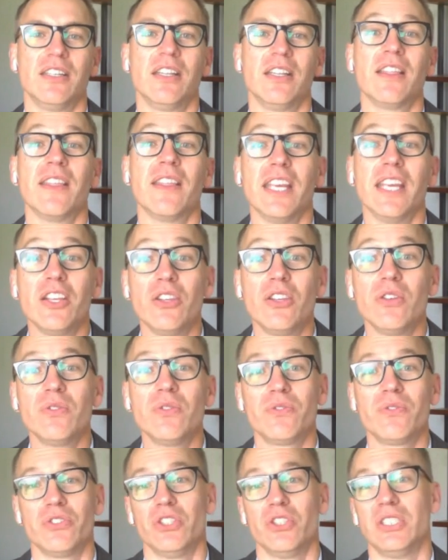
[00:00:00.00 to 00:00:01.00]
thank you
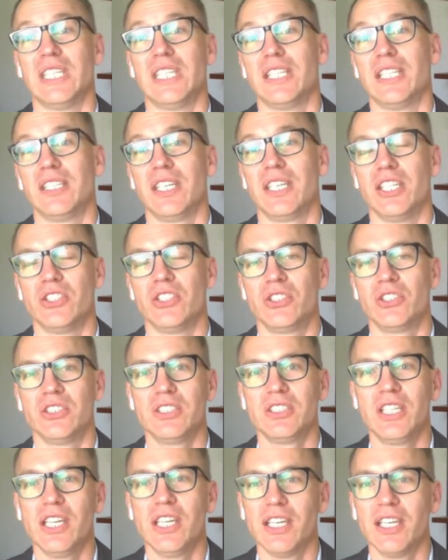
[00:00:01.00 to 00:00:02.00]
for your
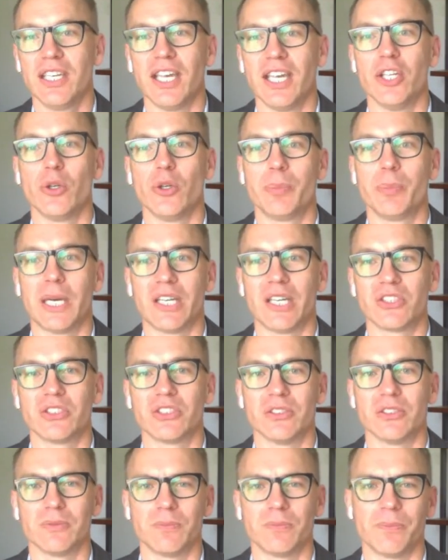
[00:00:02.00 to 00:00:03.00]
dedication and your
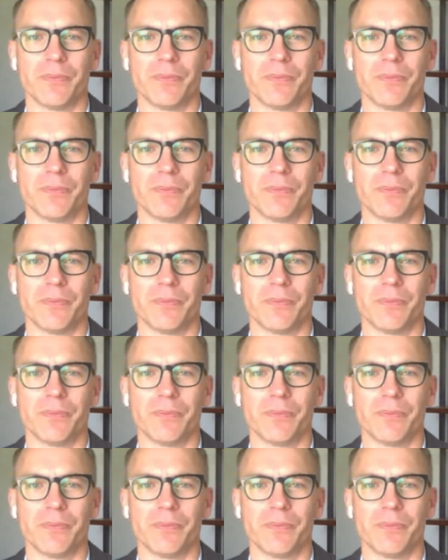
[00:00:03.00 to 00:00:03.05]
passion.